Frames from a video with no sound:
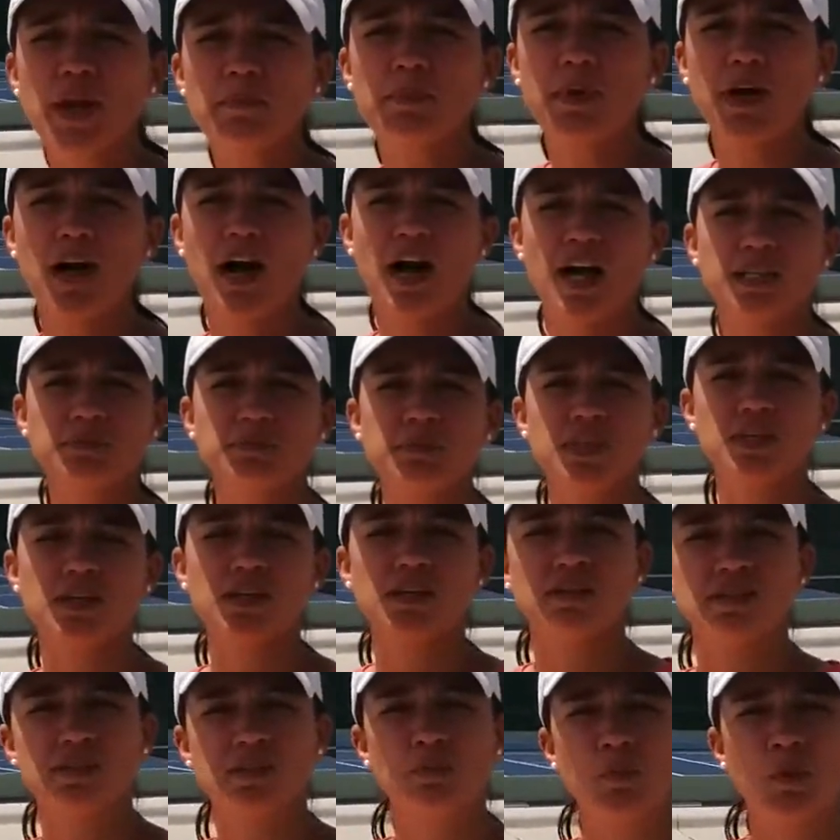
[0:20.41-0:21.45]
Right behind me
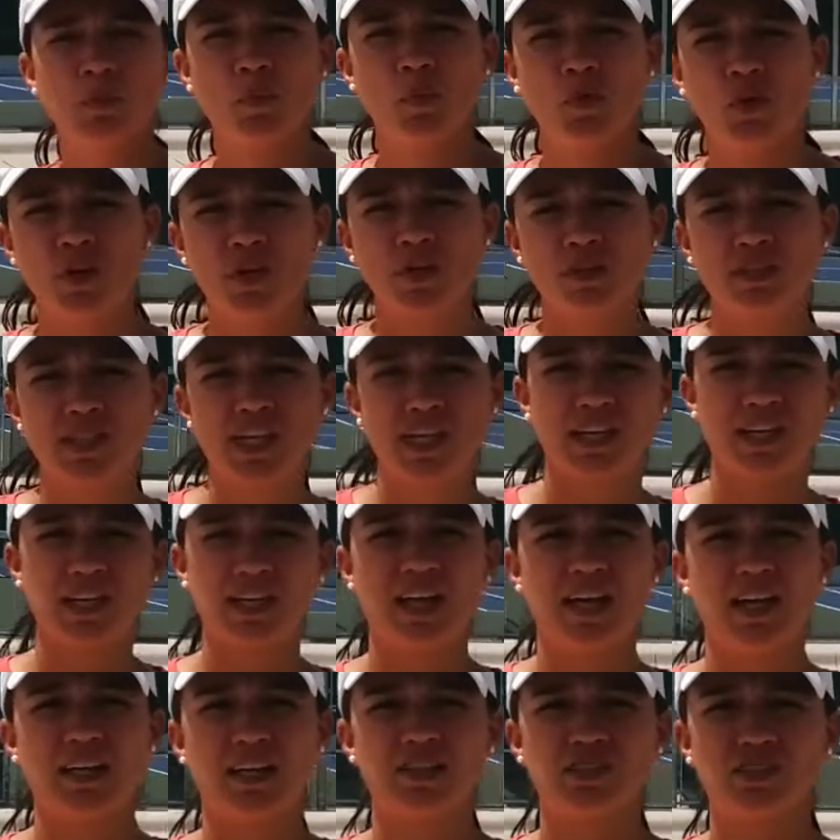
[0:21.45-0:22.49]
is the memorial
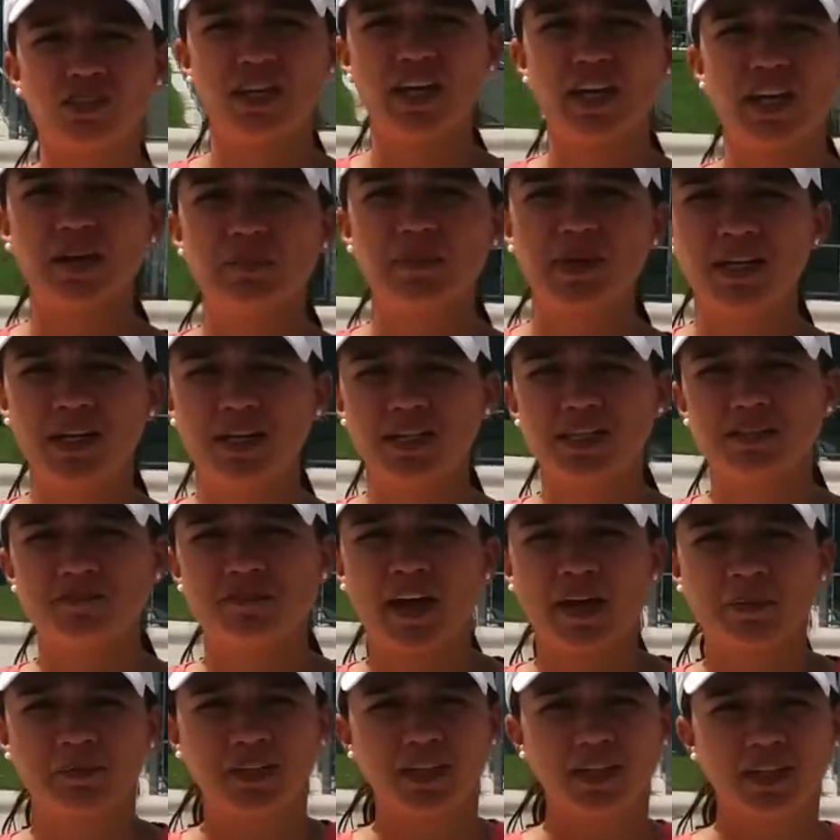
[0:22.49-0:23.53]
dedicated to him and his
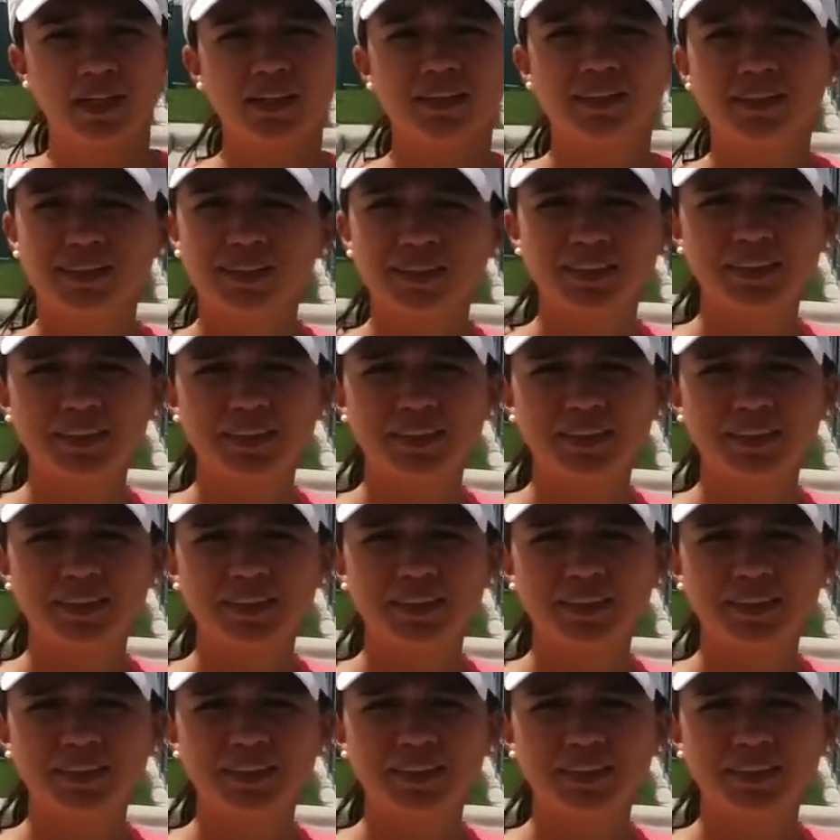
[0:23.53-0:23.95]
family.